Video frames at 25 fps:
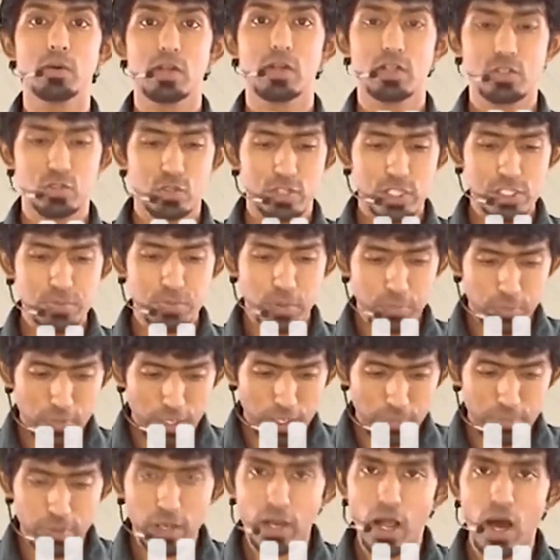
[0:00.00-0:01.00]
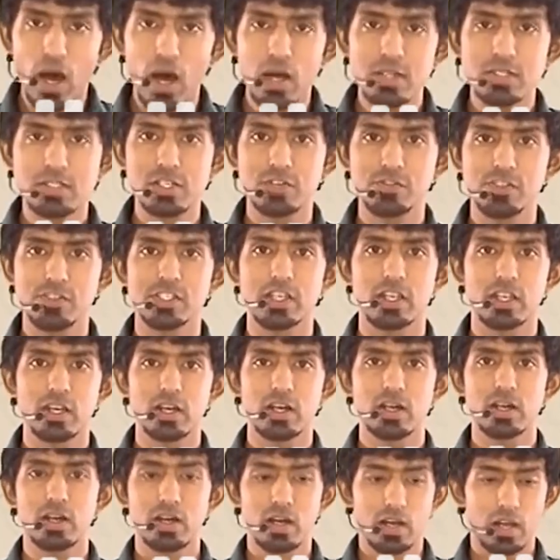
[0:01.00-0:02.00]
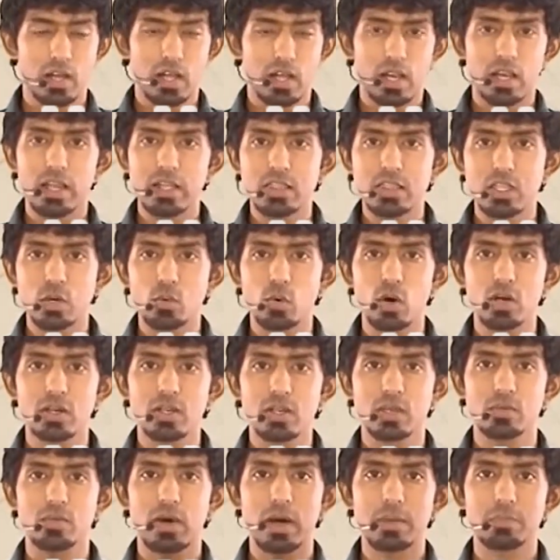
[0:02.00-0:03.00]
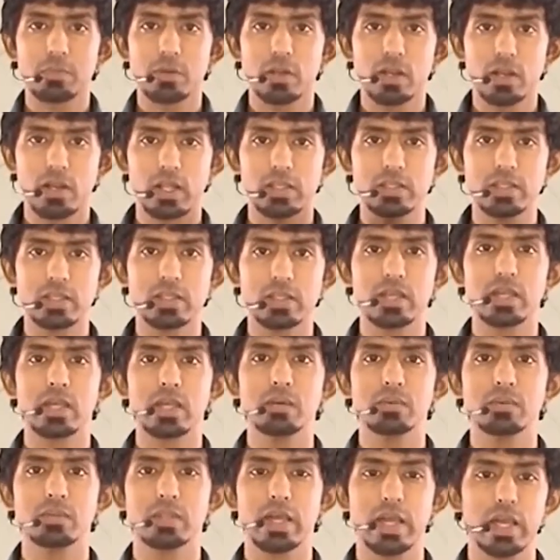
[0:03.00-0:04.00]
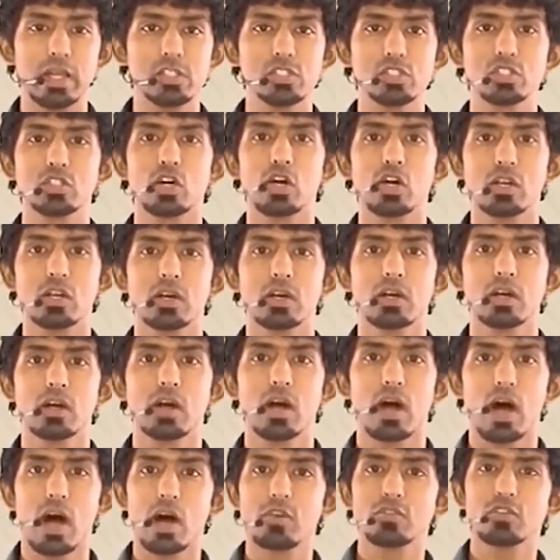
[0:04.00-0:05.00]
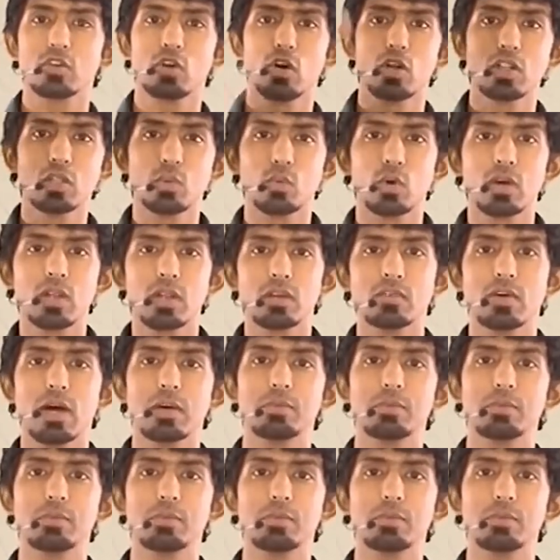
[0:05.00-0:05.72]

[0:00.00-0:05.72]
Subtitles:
So these people keep a large surface area, let the water evaporate, and then they get salt after all the water evaporates.